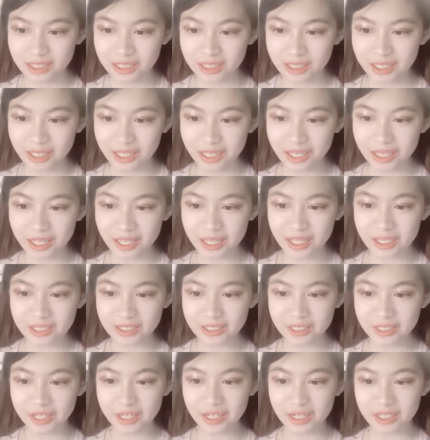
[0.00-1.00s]

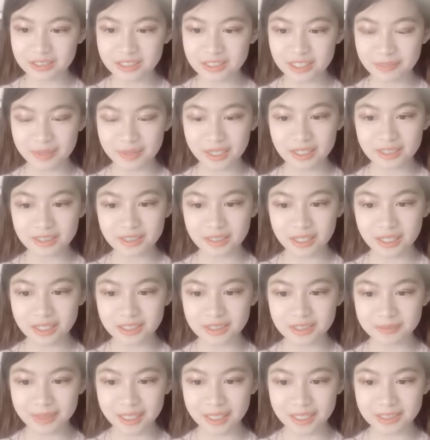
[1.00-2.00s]
And here are some other
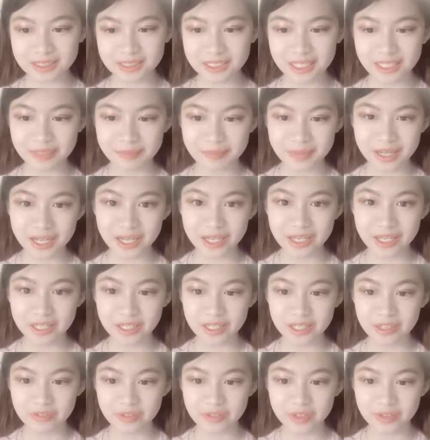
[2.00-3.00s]
aspects that my
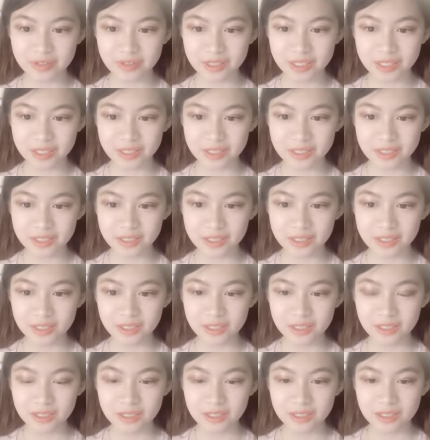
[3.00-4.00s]
interviewee
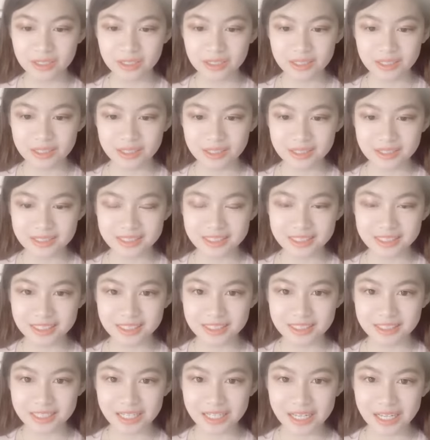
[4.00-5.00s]

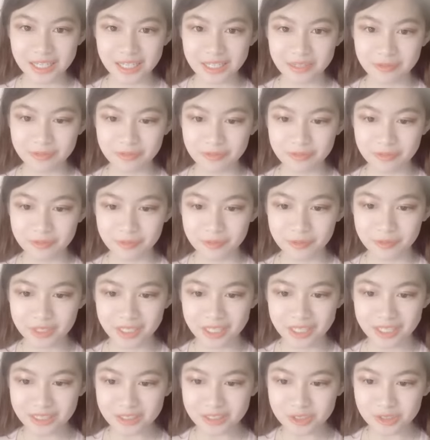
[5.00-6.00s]
think that
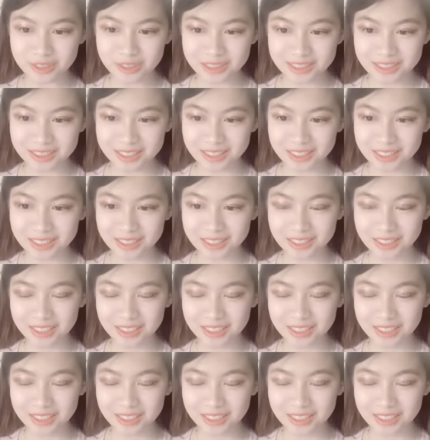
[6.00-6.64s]
really interesting.